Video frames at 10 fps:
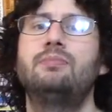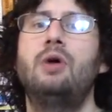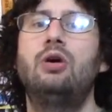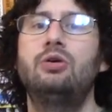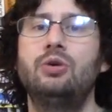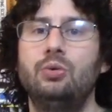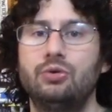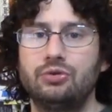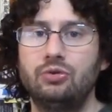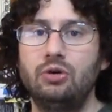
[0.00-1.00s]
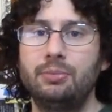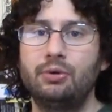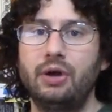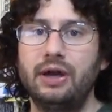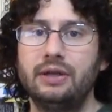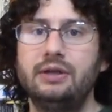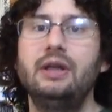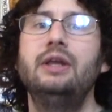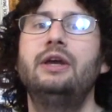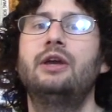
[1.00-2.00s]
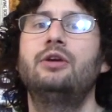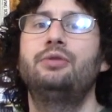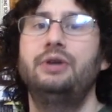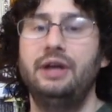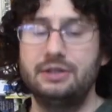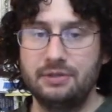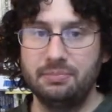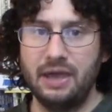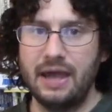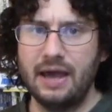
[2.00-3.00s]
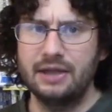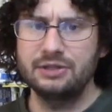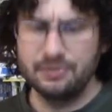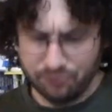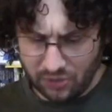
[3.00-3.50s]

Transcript: molecules are liberated, it can create some gas,